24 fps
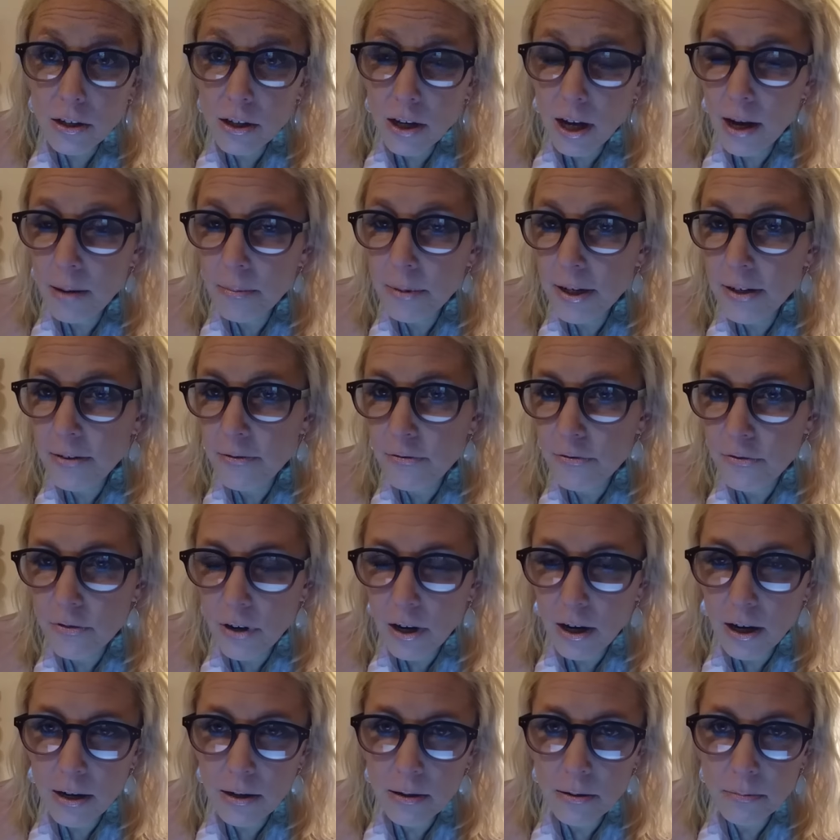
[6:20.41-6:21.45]
coming
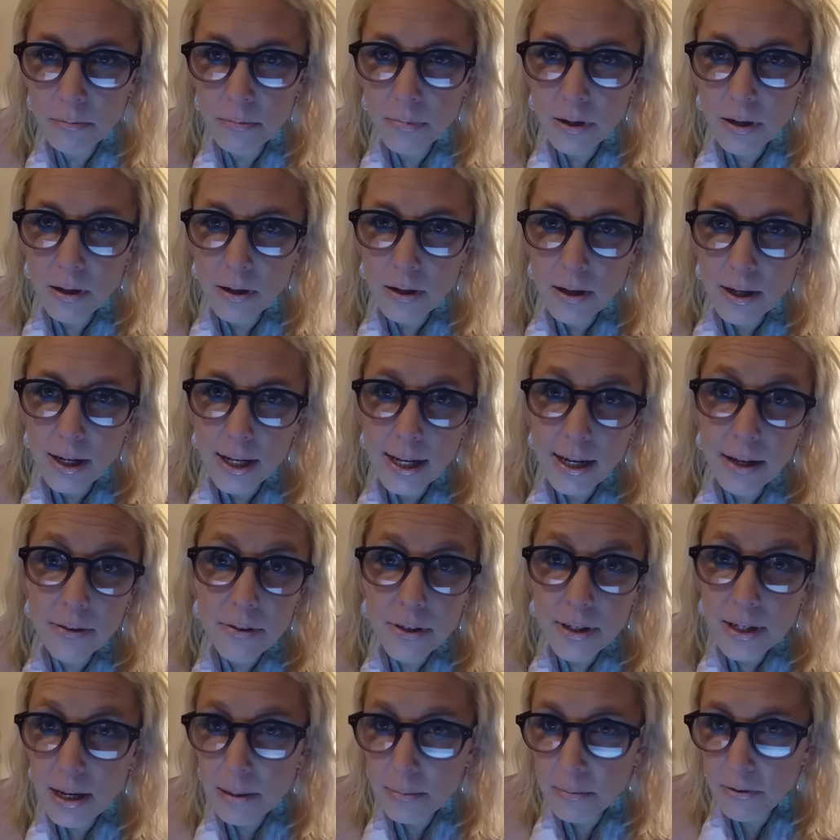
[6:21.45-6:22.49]
from in
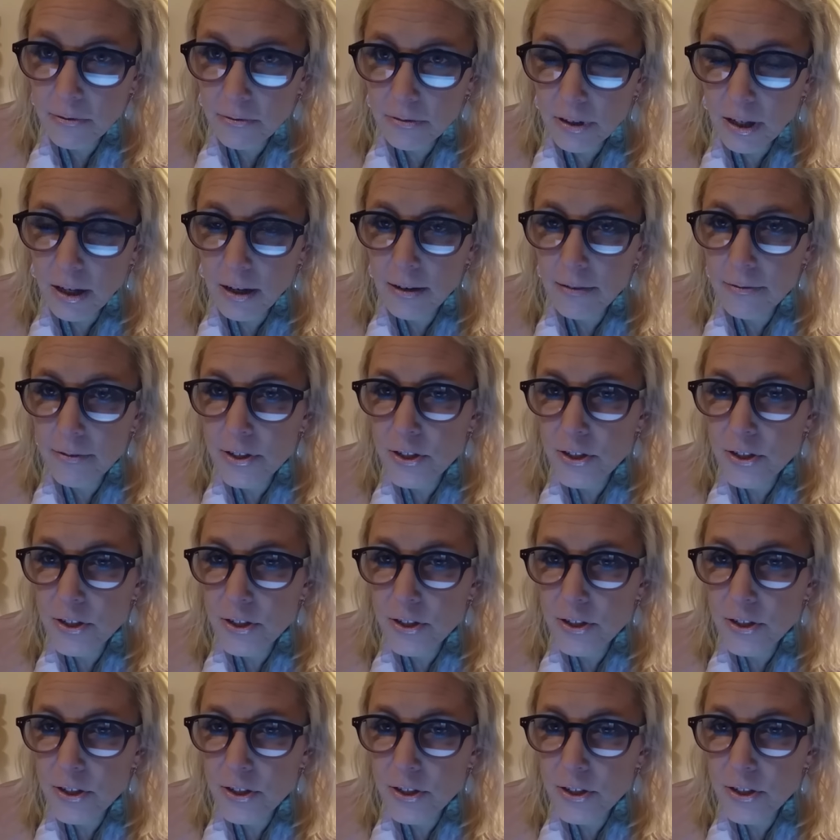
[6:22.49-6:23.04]
the name of love.